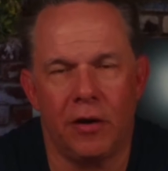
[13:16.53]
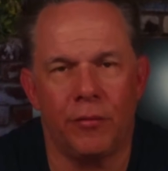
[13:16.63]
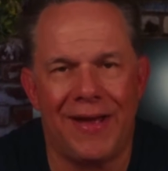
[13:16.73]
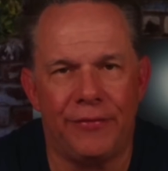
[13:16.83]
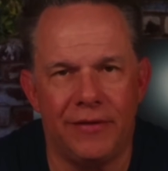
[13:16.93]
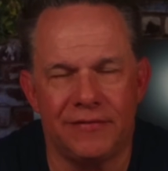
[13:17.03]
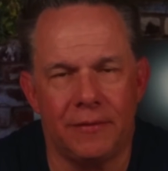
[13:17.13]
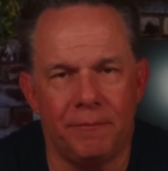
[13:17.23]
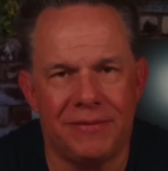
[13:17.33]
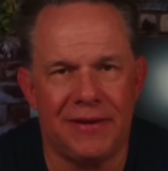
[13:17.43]
around this
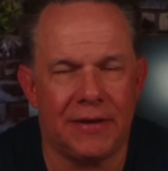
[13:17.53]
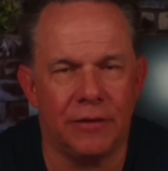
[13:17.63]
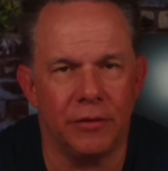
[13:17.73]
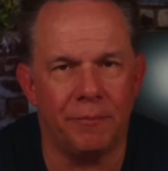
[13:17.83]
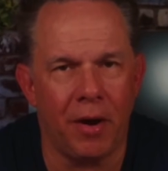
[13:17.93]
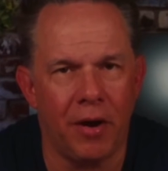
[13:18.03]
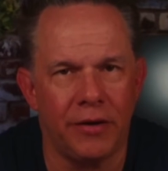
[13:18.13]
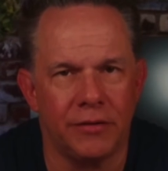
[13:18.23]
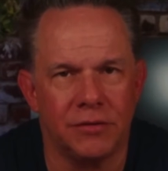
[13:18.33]
particular puddle.